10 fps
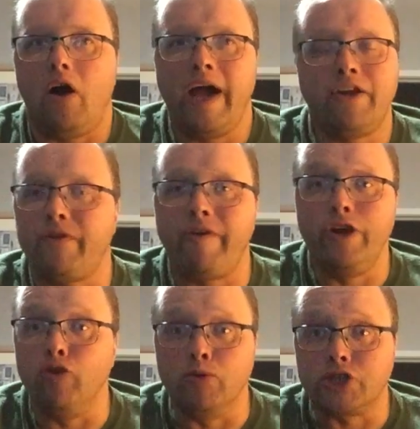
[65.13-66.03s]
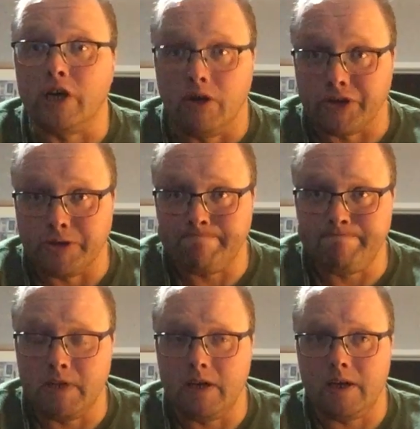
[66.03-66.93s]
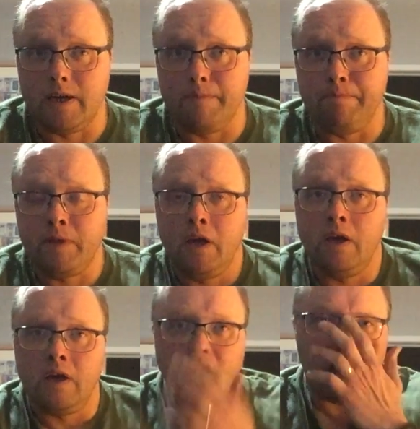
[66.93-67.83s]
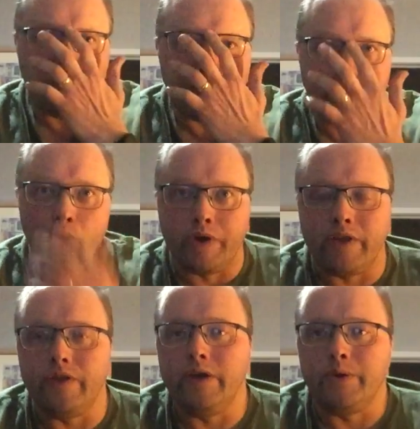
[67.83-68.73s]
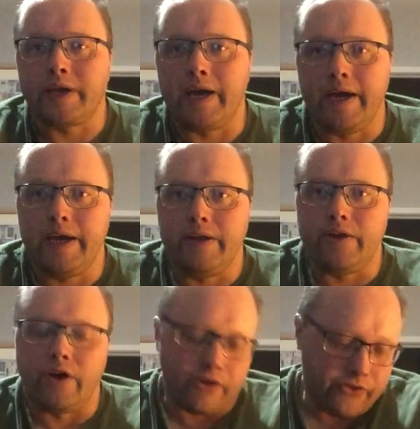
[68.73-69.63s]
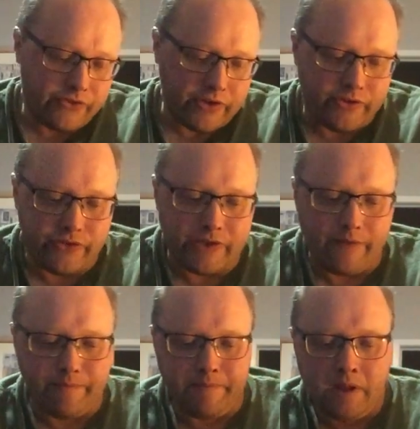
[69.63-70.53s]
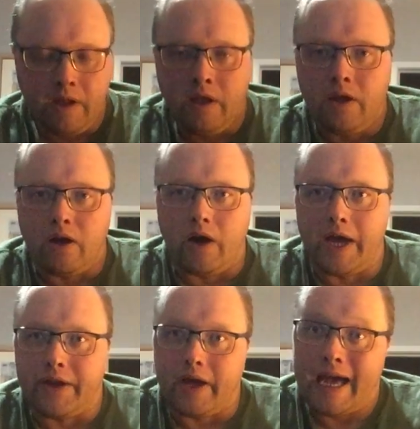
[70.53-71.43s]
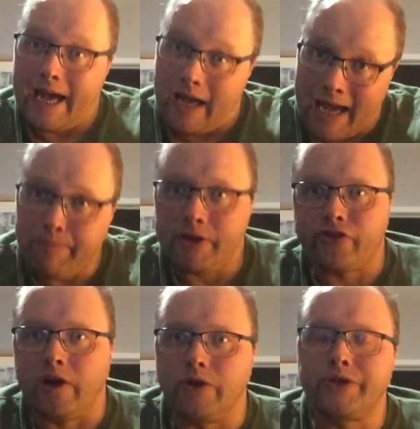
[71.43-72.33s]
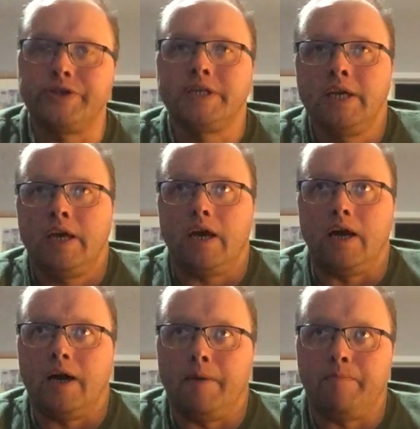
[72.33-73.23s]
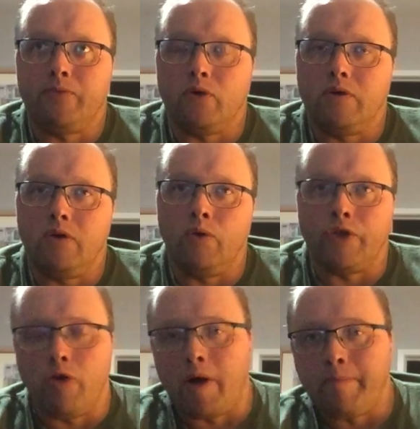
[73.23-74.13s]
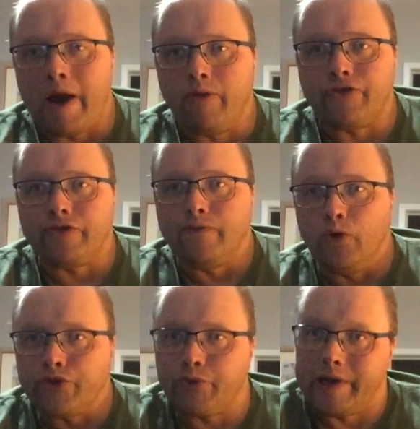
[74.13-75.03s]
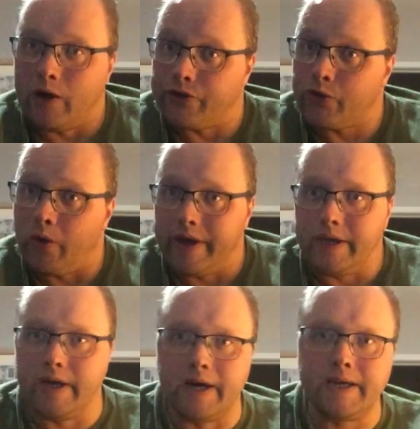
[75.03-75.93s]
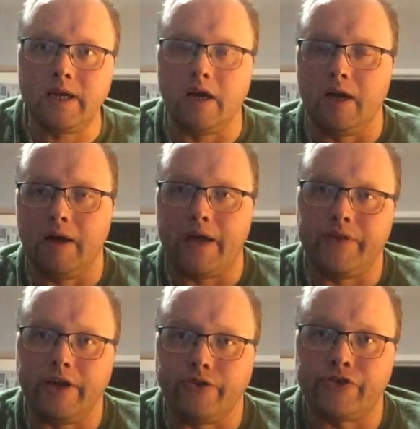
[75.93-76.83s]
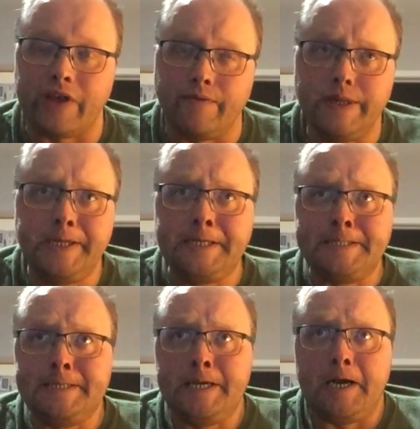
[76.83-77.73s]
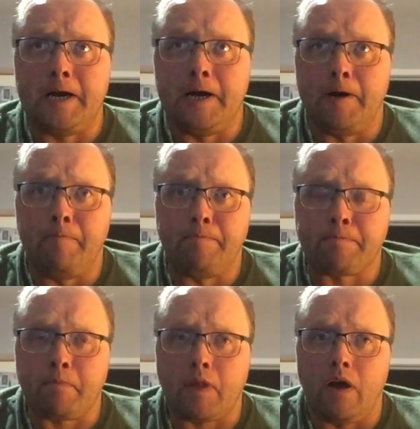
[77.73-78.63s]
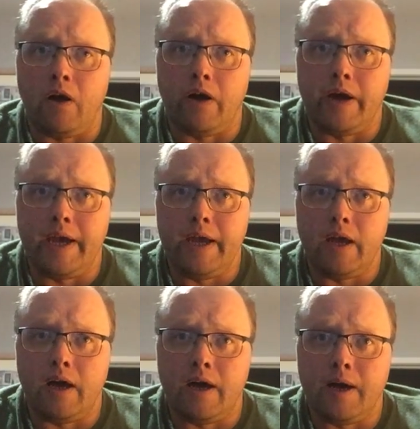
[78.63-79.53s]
I had a very normal childhood. I was born in the UK in 1967. I had a happy childhood, although my parents divorced when I was quite young, at the age of 7. My